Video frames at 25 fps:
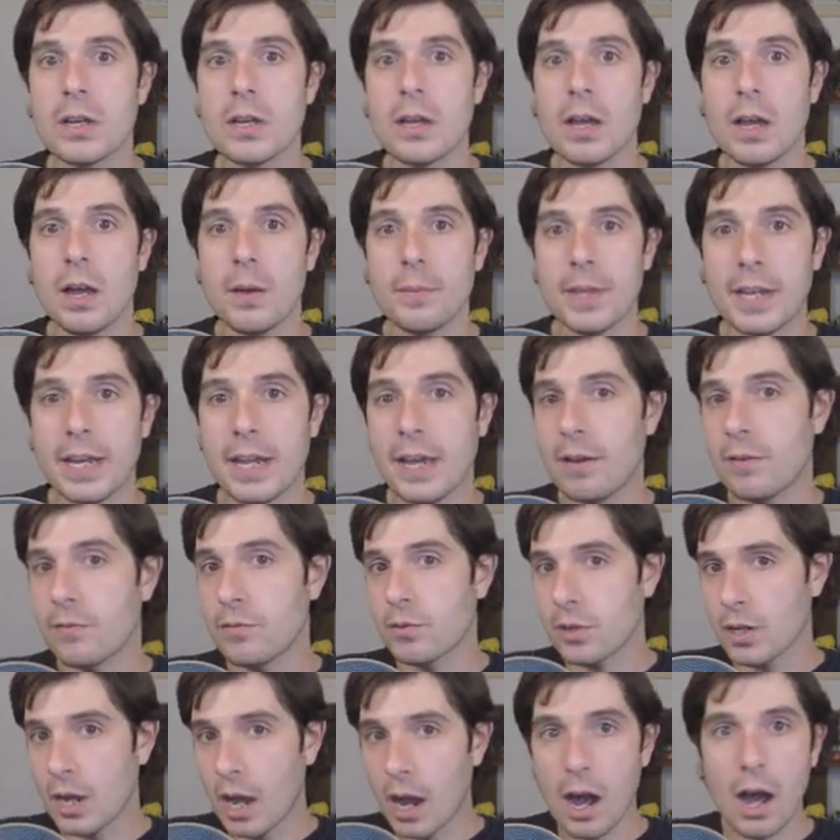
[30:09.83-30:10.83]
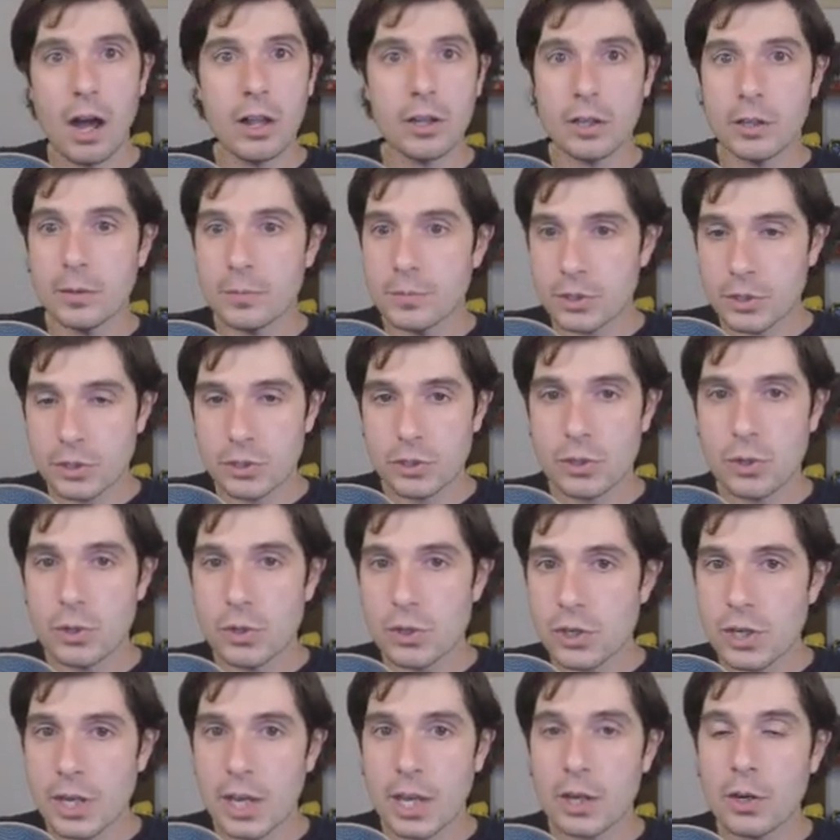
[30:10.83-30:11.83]
um, that have columns
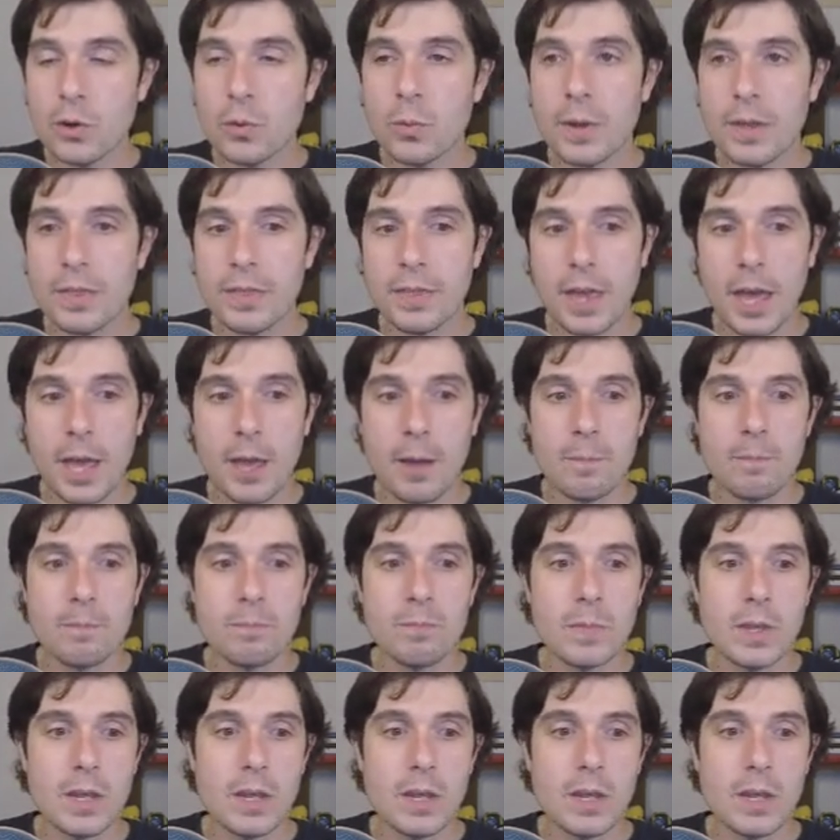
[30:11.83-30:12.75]
associated with them.